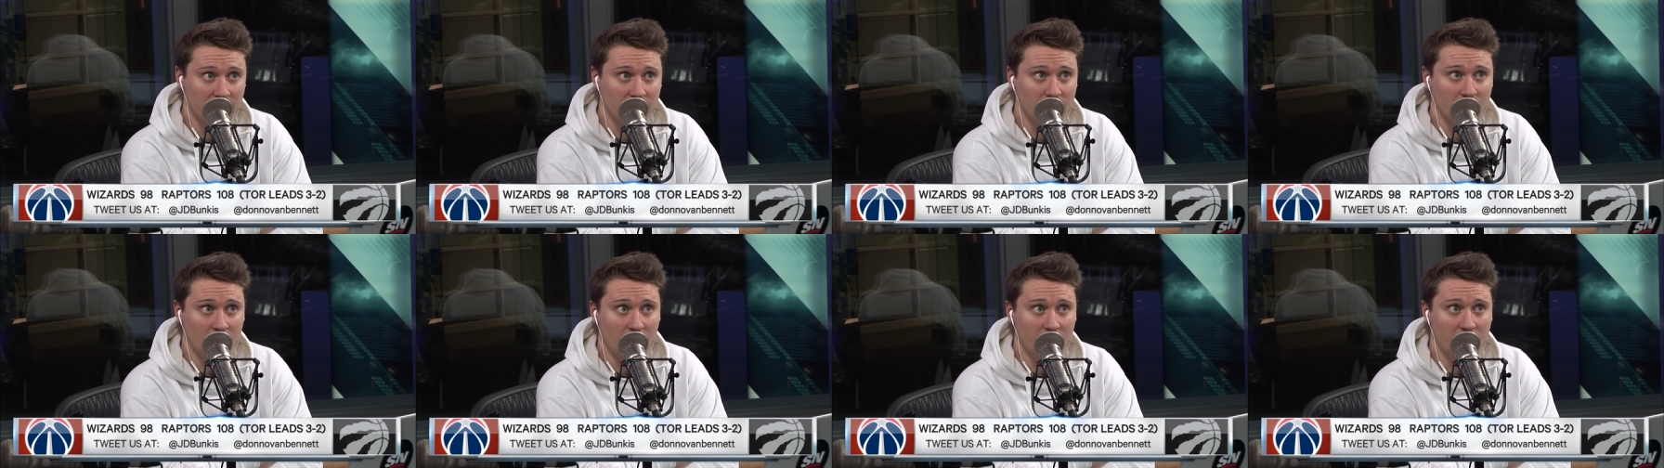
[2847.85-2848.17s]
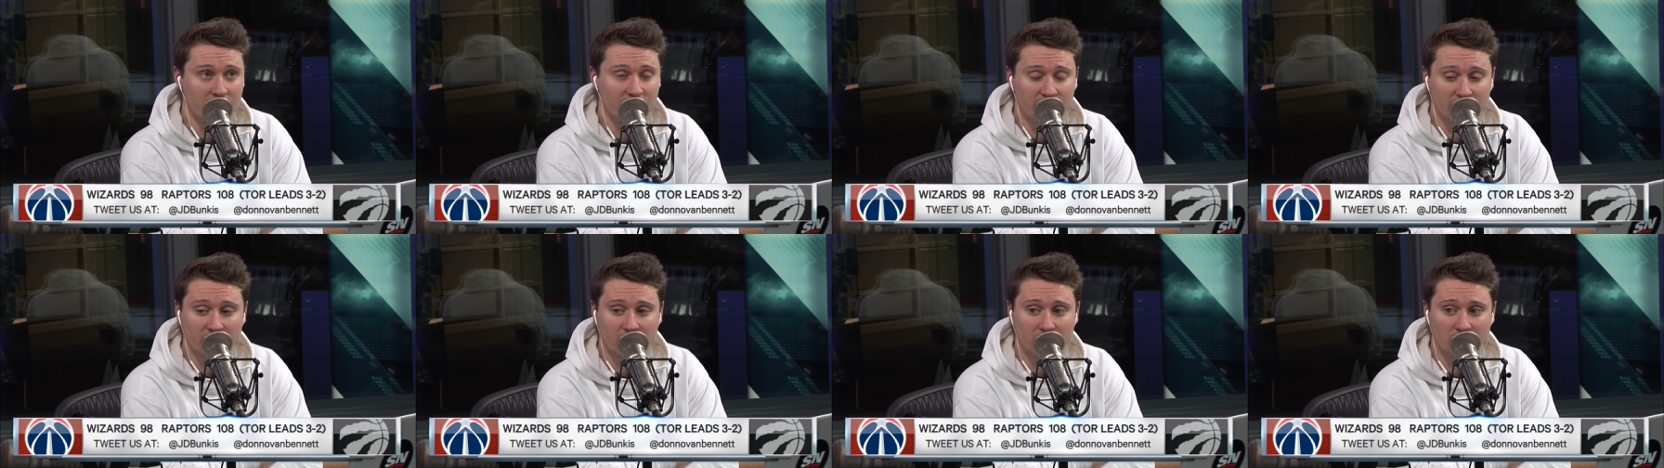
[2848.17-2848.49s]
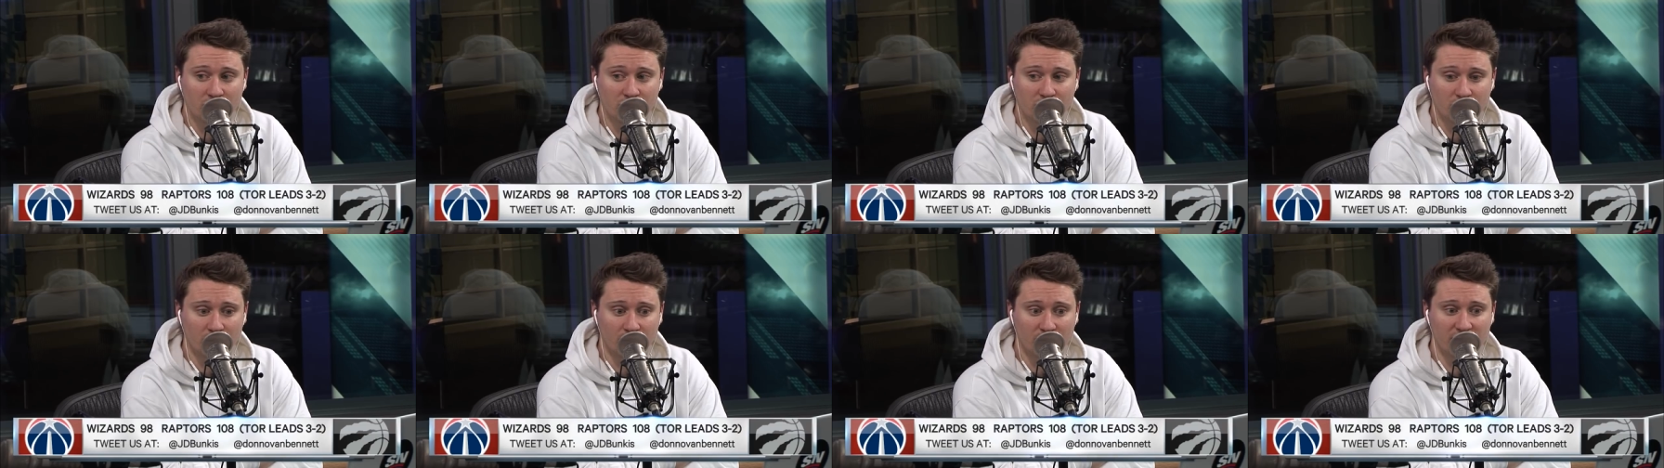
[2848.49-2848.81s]
a lot of the
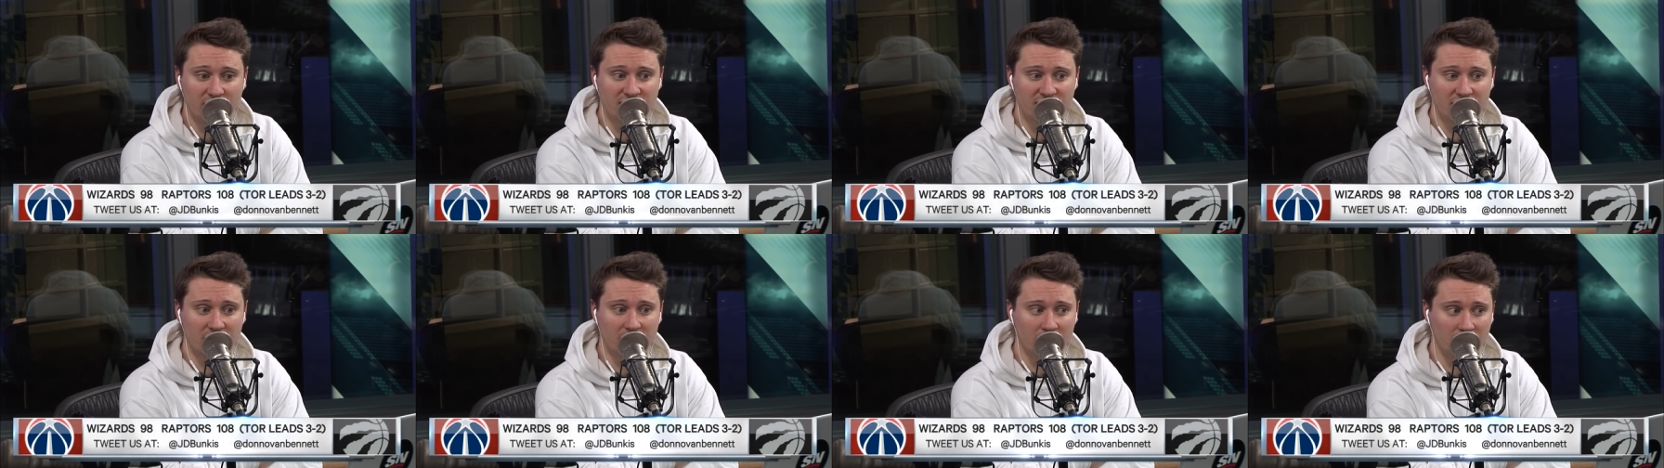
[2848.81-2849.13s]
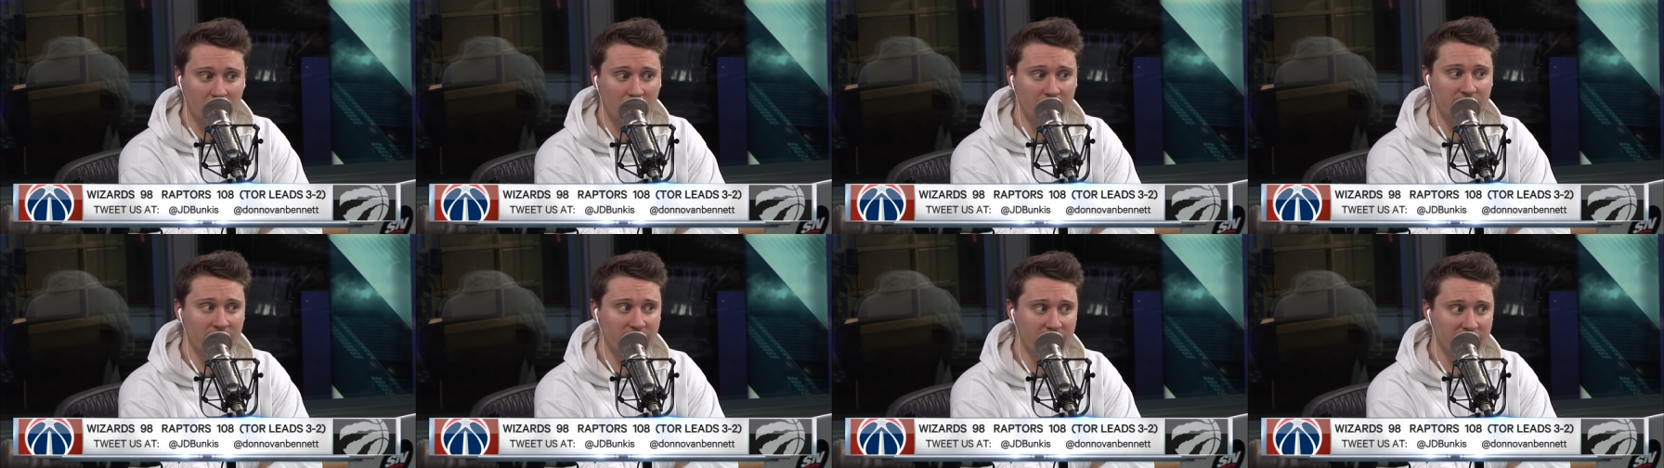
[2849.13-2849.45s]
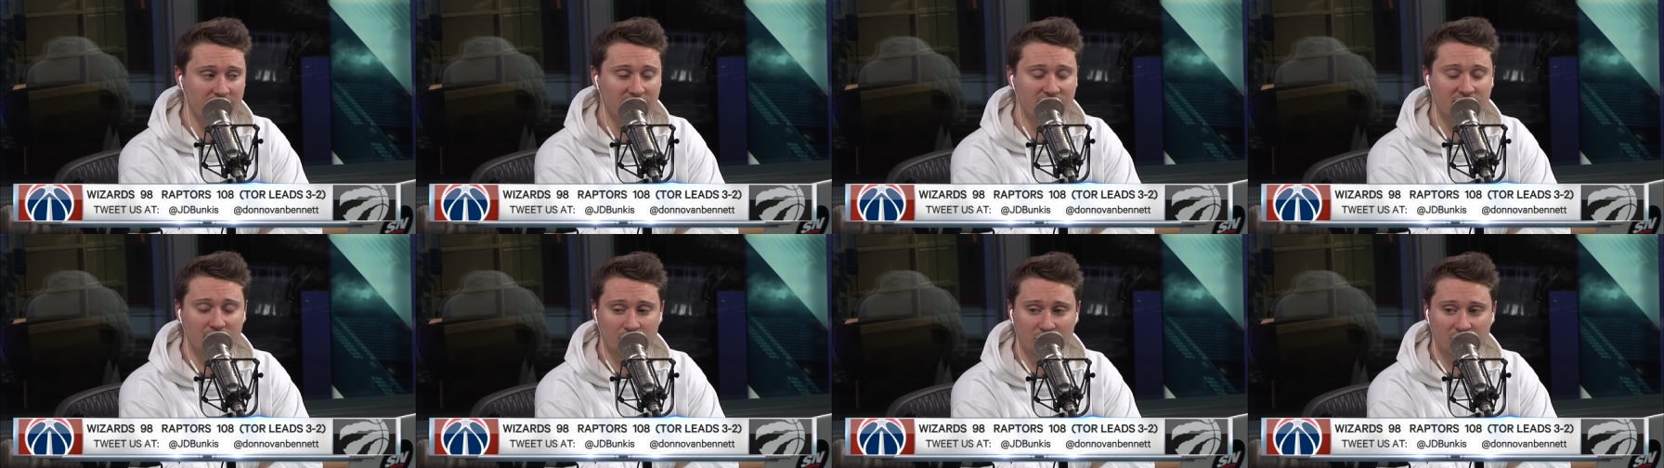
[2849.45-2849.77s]
cultural reset, a lot of the
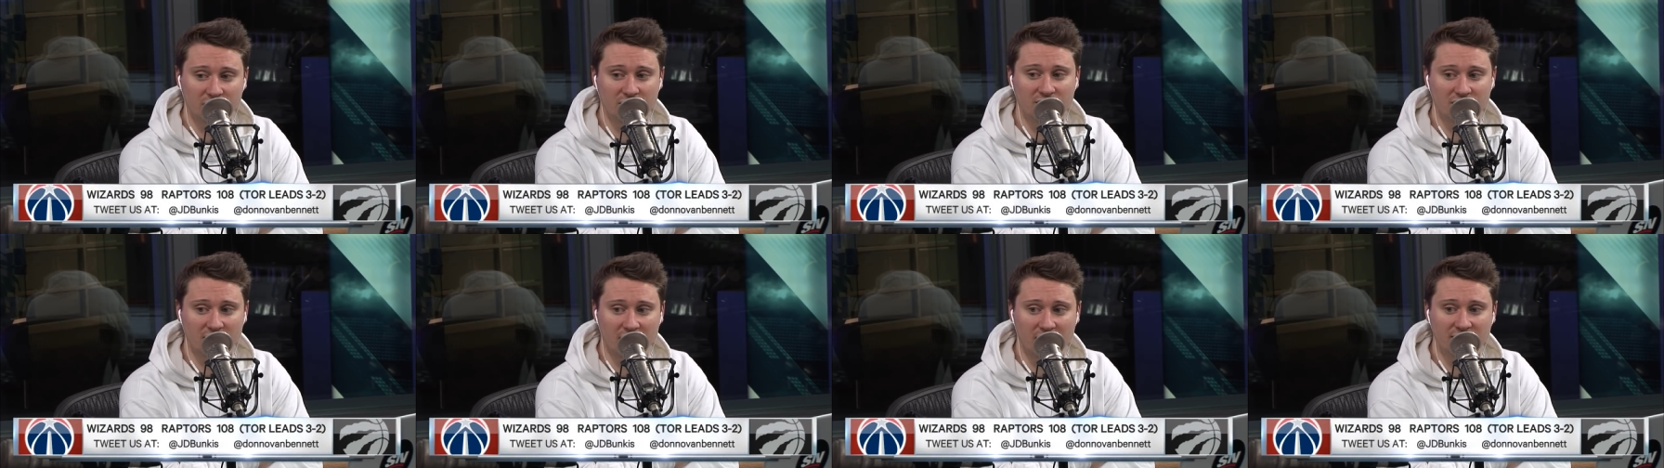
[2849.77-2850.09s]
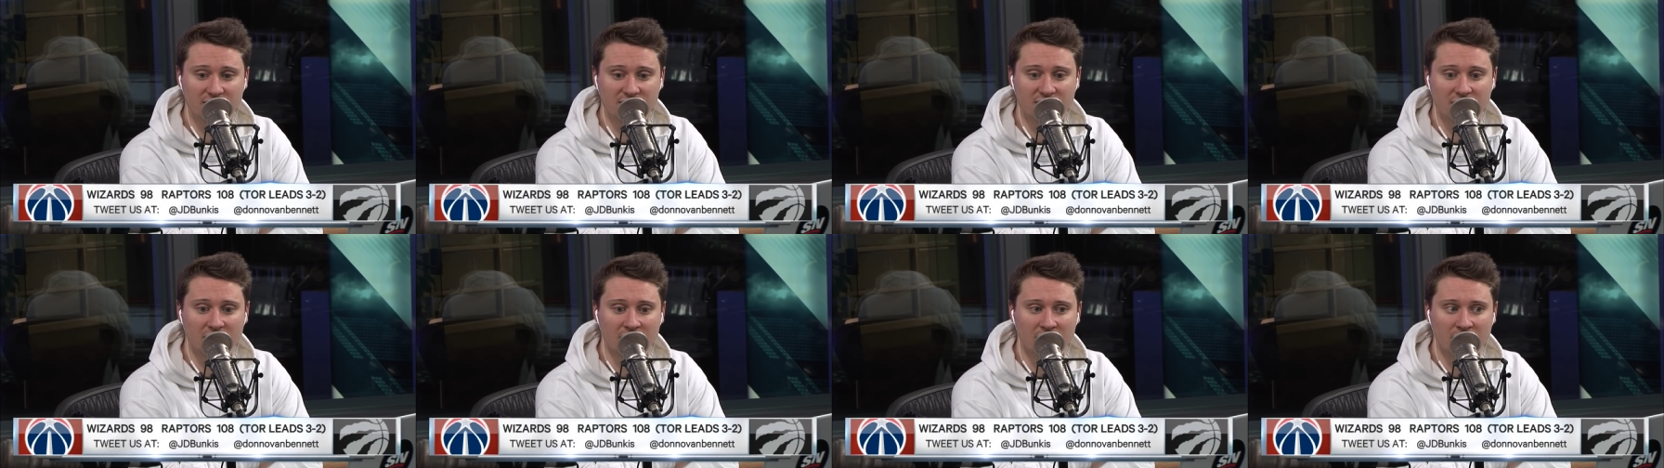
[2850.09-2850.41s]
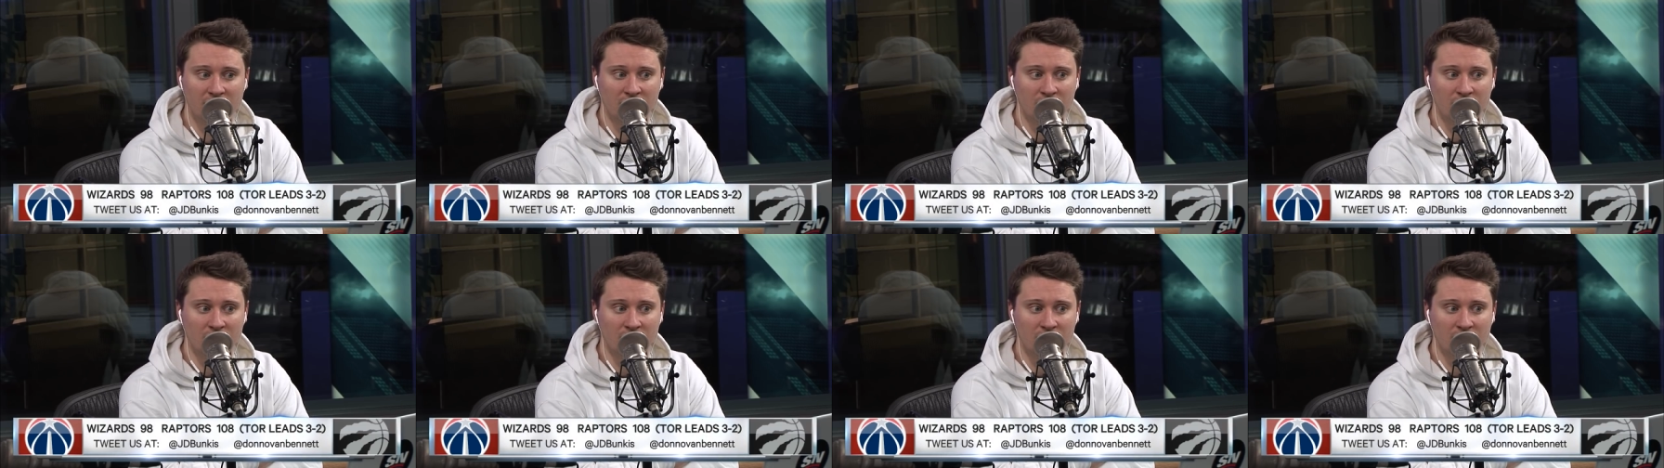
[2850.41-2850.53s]
things that were discussed